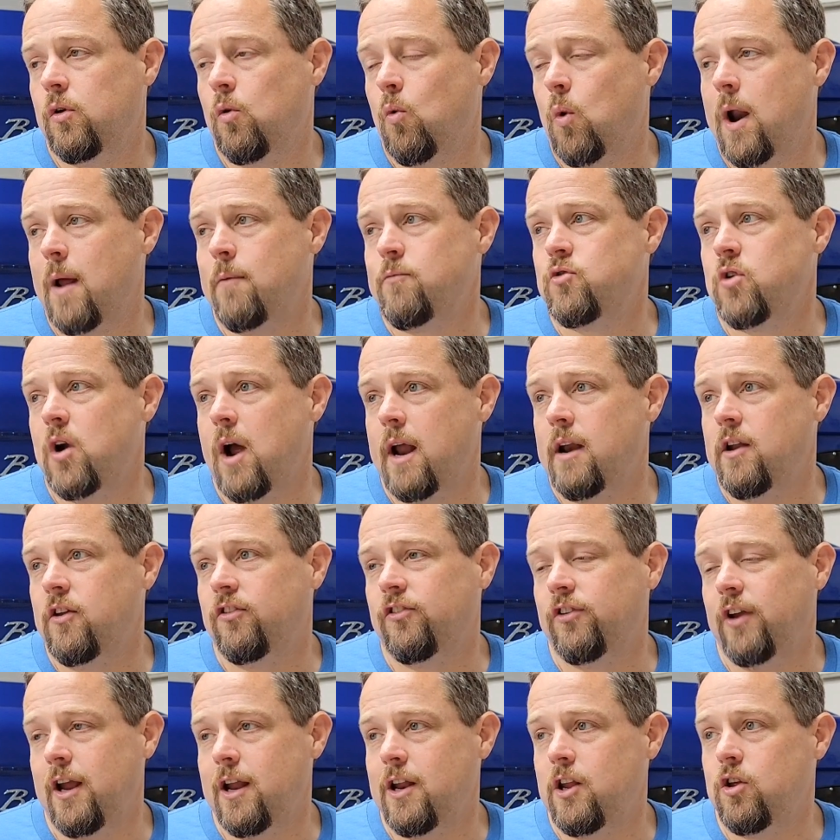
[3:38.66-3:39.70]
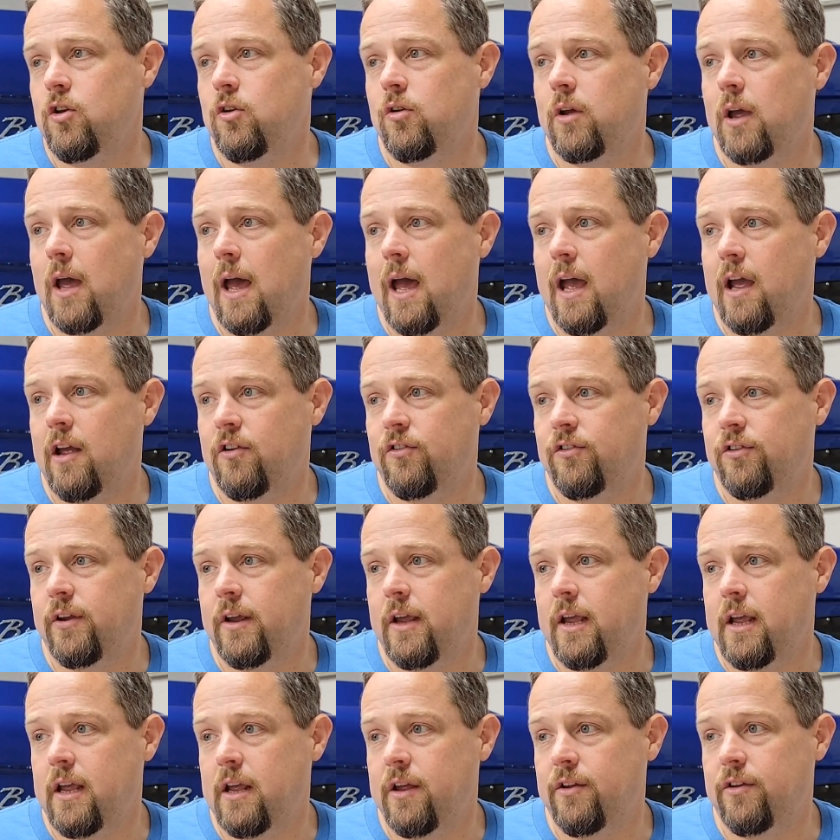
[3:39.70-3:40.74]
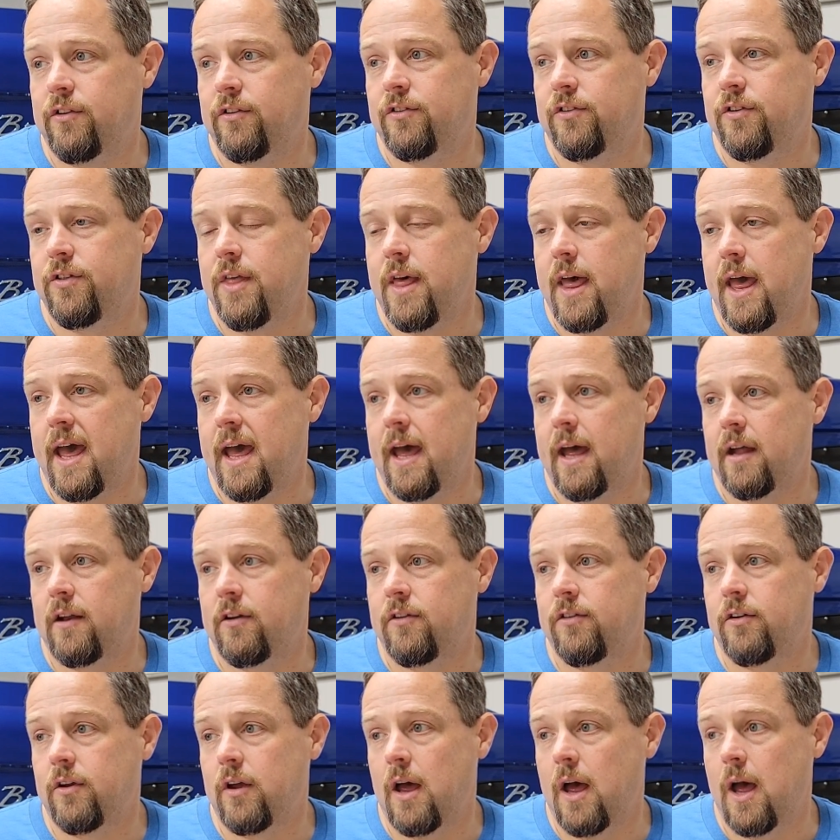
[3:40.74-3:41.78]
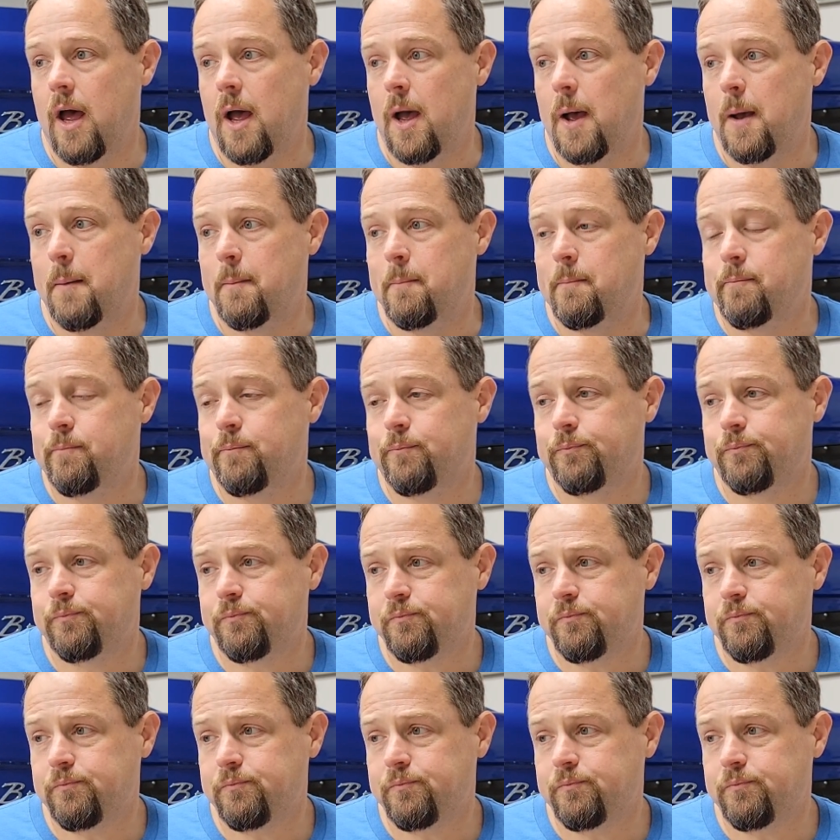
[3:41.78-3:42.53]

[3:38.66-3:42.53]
what I'm trying to say to you guys is that, um,